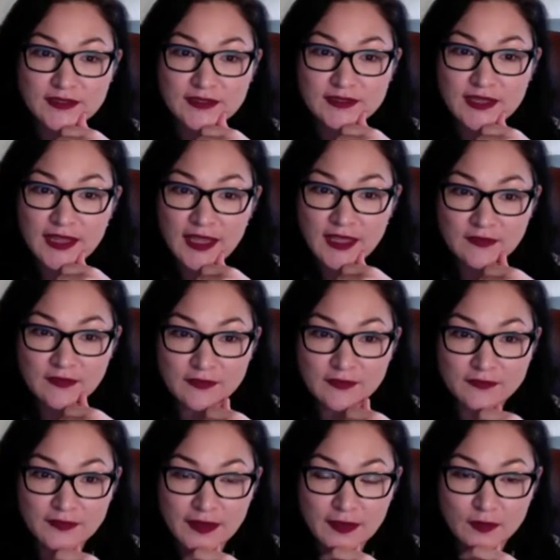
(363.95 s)
Dave
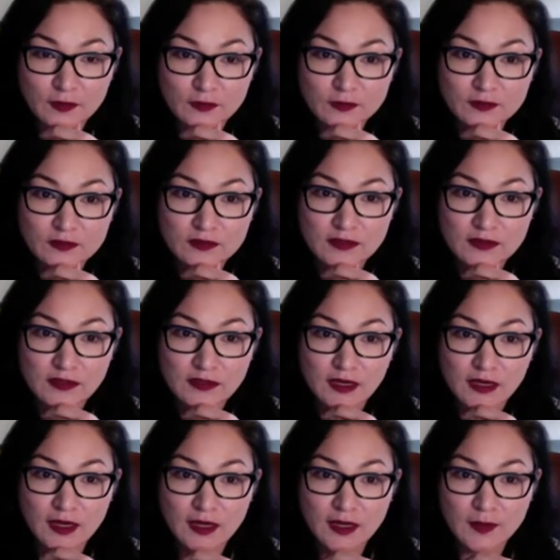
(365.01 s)
found
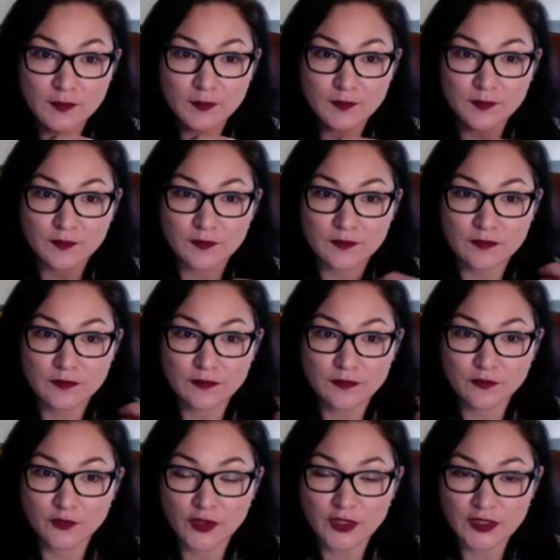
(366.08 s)

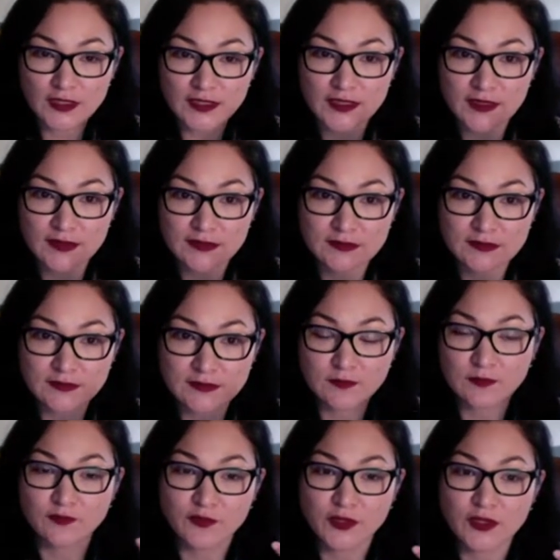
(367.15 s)

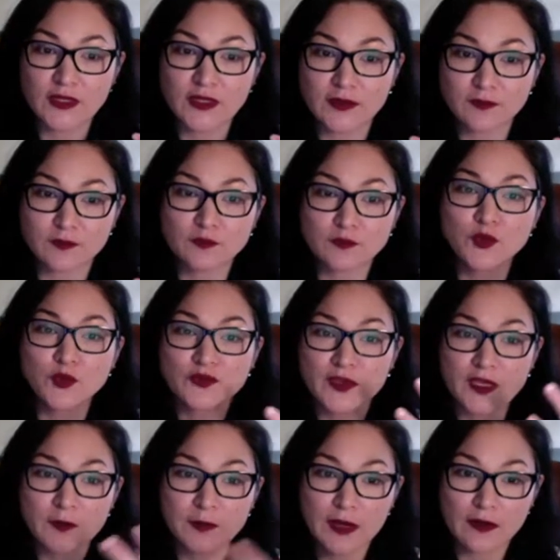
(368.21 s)
really
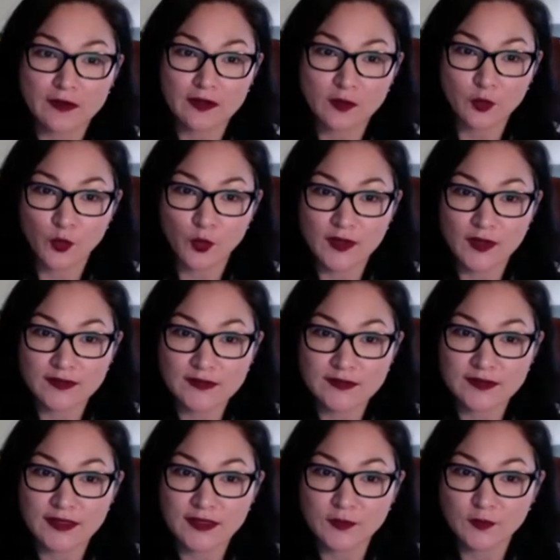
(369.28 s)
moving about it was
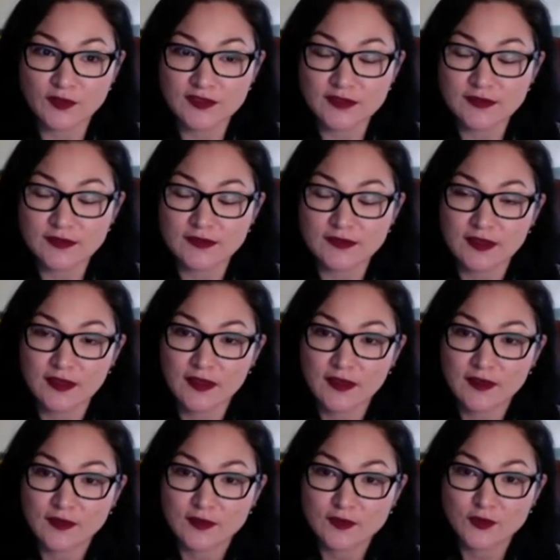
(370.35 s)
that it was
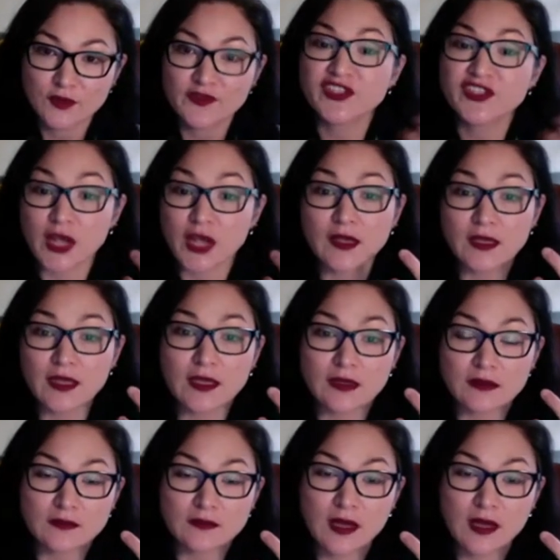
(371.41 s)
sort of shocking.